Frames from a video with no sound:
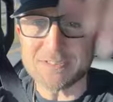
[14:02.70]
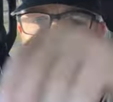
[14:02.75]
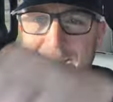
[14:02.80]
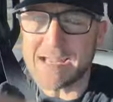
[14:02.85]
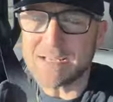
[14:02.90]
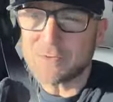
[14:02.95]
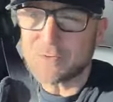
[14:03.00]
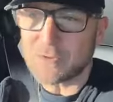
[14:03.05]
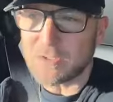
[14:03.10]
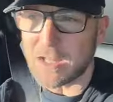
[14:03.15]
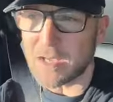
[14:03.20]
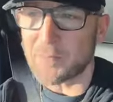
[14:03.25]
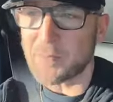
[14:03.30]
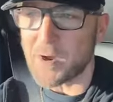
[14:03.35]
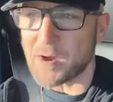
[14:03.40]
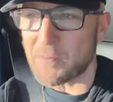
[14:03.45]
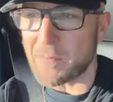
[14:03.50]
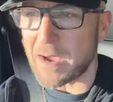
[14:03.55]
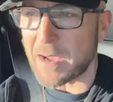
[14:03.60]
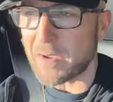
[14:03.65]
schedule up
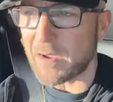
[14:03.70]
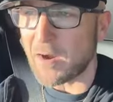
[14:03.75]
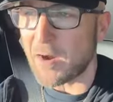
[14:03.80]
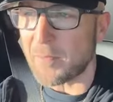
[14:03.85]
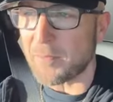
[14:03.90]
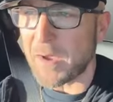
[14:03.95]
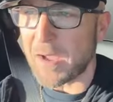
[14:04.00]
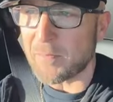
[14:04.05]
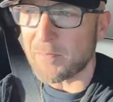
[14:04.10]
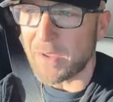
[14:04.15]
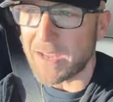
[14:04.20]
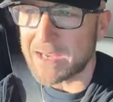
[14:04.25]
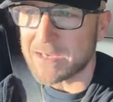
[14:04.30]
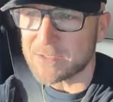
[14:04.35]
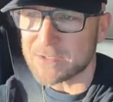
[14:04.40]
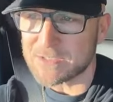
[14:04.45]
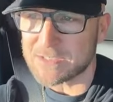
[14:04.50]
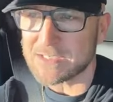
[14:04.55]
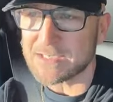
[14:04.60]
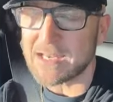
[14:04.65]
on my
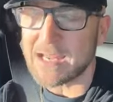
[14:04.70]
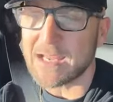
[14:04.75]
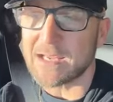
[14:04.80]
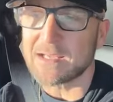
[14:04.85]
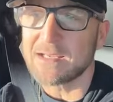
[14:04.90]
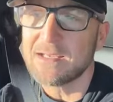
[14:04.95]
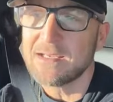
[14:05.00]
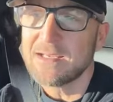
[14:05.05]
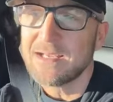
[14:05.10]
page today.